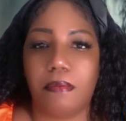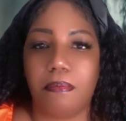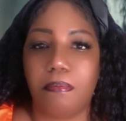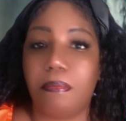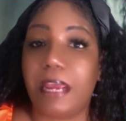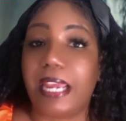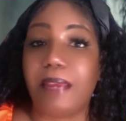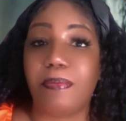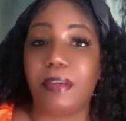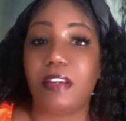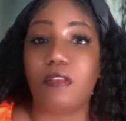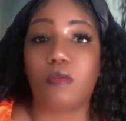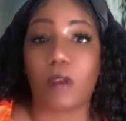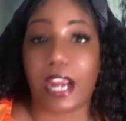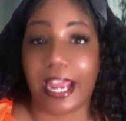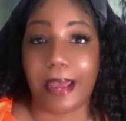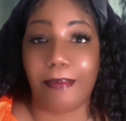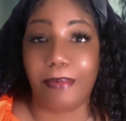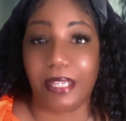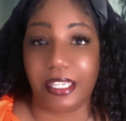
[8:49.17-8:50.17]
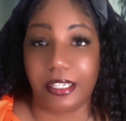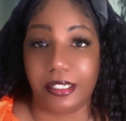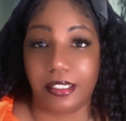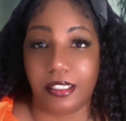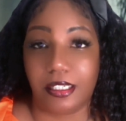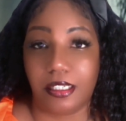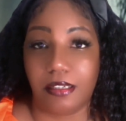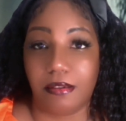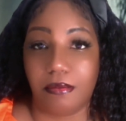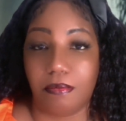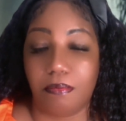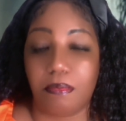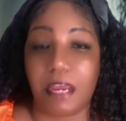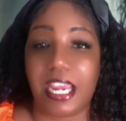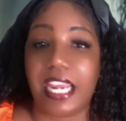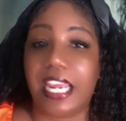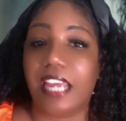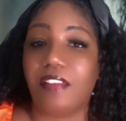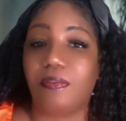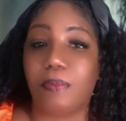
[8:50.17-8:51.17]
may be rabid,
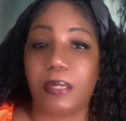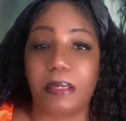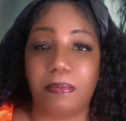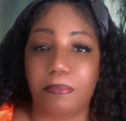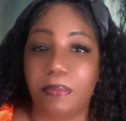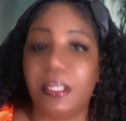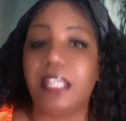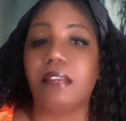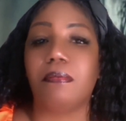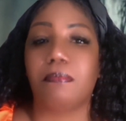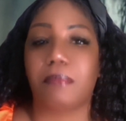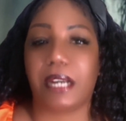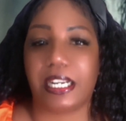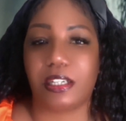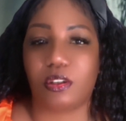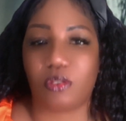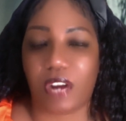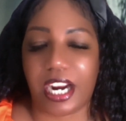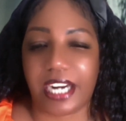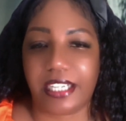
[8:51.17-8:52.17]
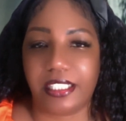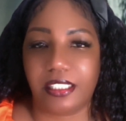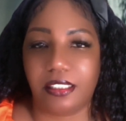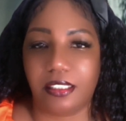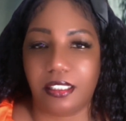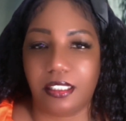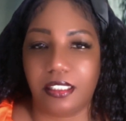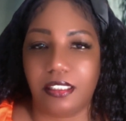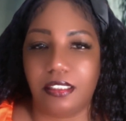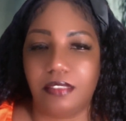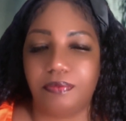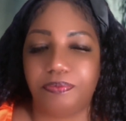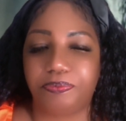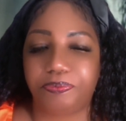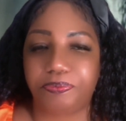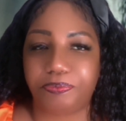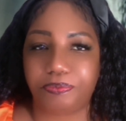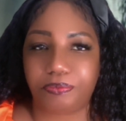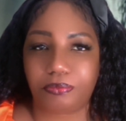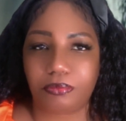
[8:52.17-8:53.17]
may have been bitten by Dracula,
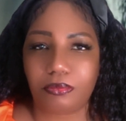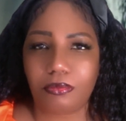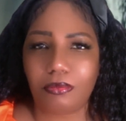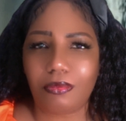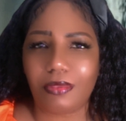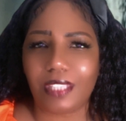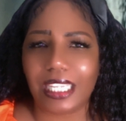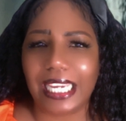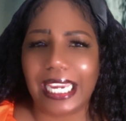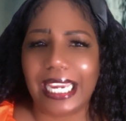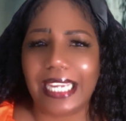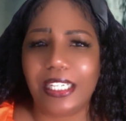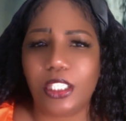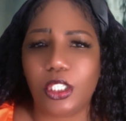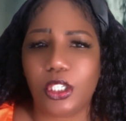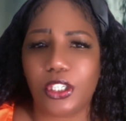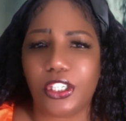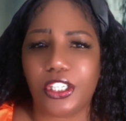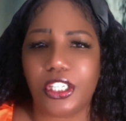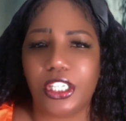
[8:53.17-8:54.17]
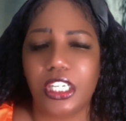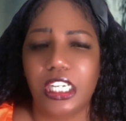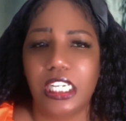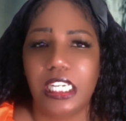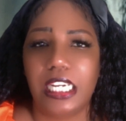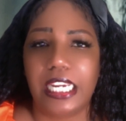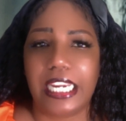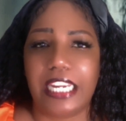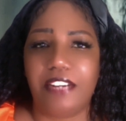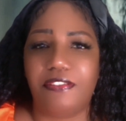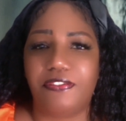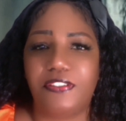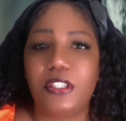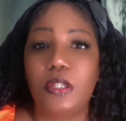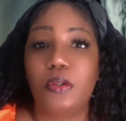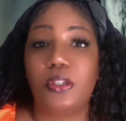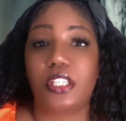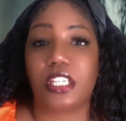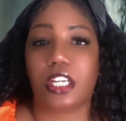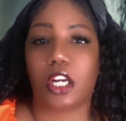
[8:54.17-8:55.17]
and you're
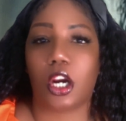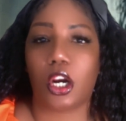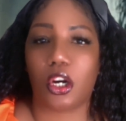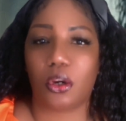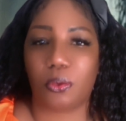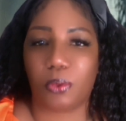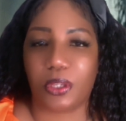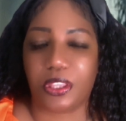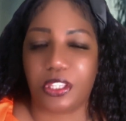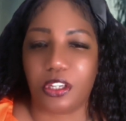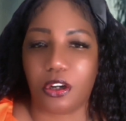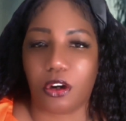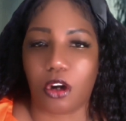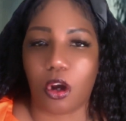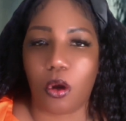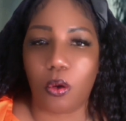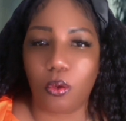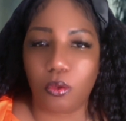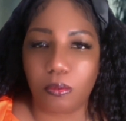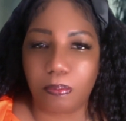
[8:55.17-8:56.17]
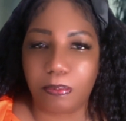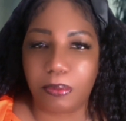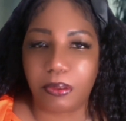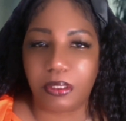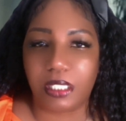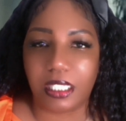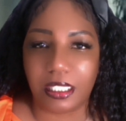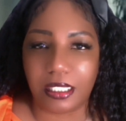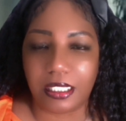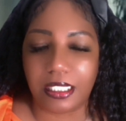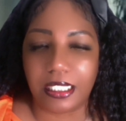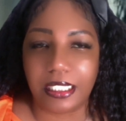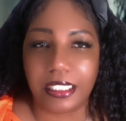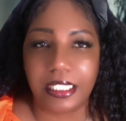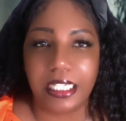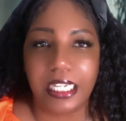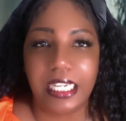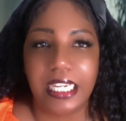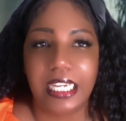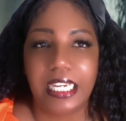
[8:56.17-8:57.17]
infusing her with your own blood
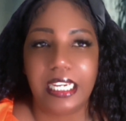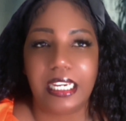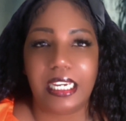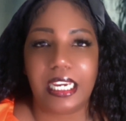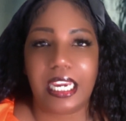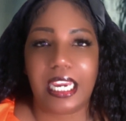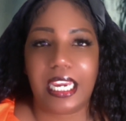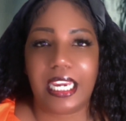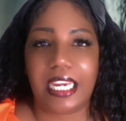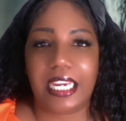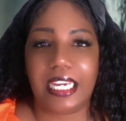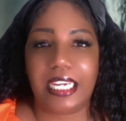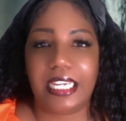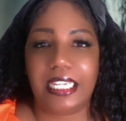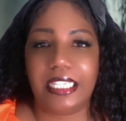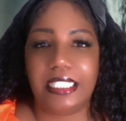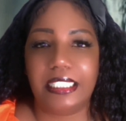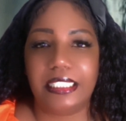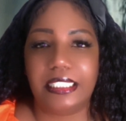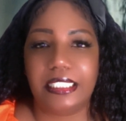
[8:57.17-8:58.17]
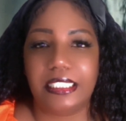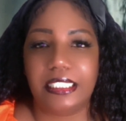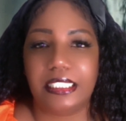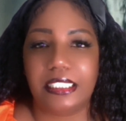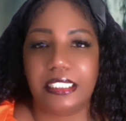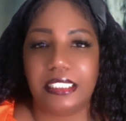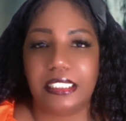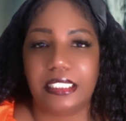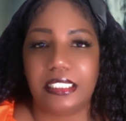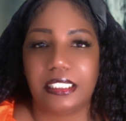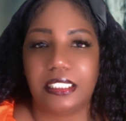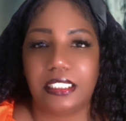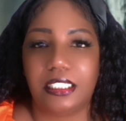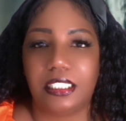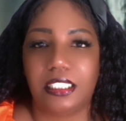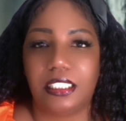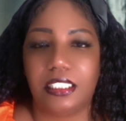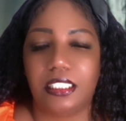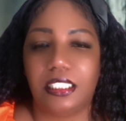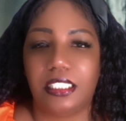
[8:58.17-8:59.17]
and
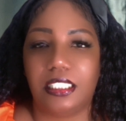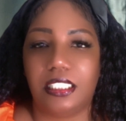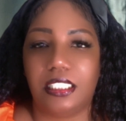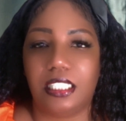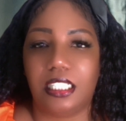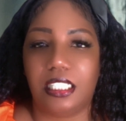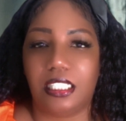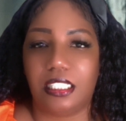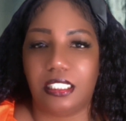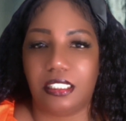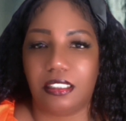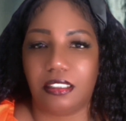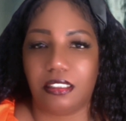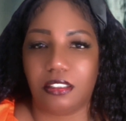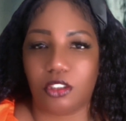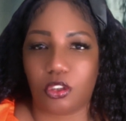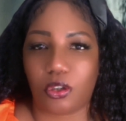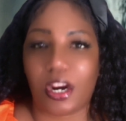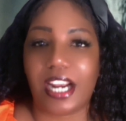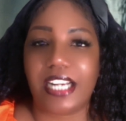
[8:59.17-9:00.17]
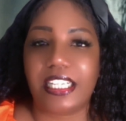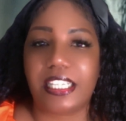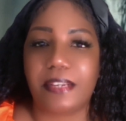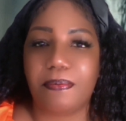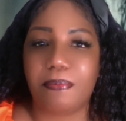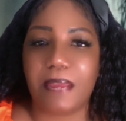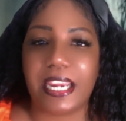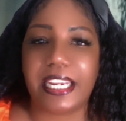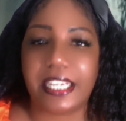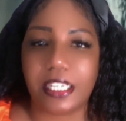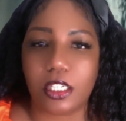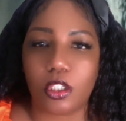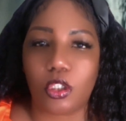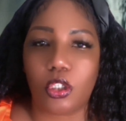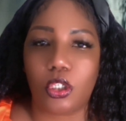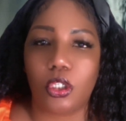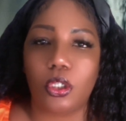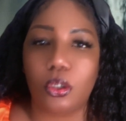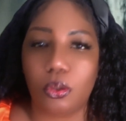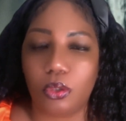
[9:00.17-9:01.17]
uh, trying to make it
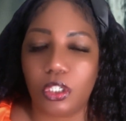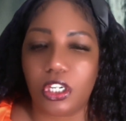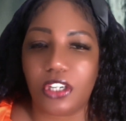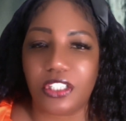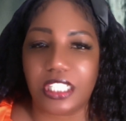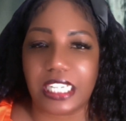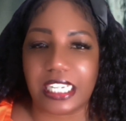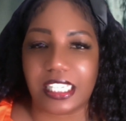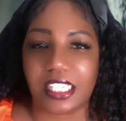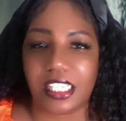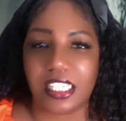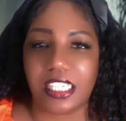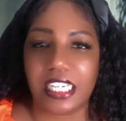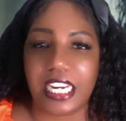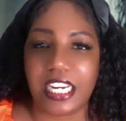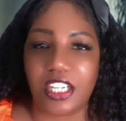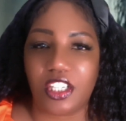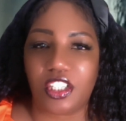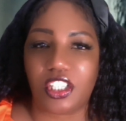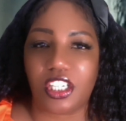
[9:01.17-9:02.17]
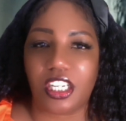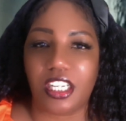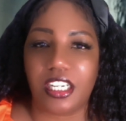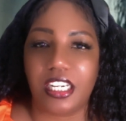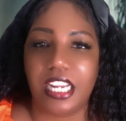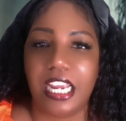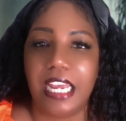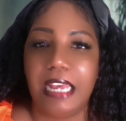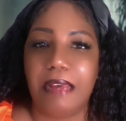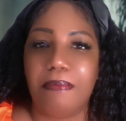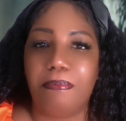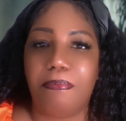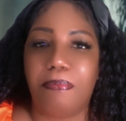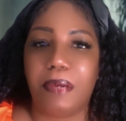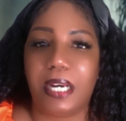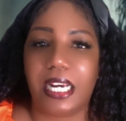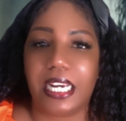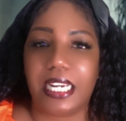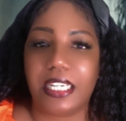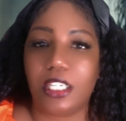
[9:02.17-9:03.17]
to your destination,
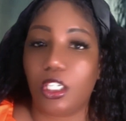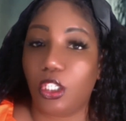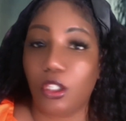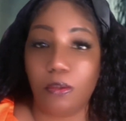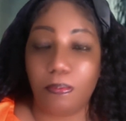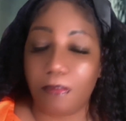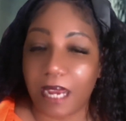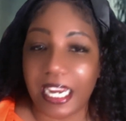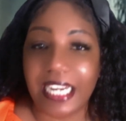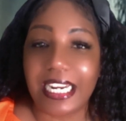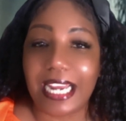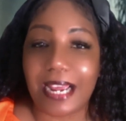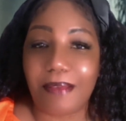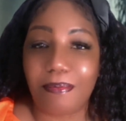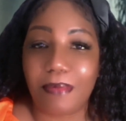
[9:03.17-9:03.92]
but you may not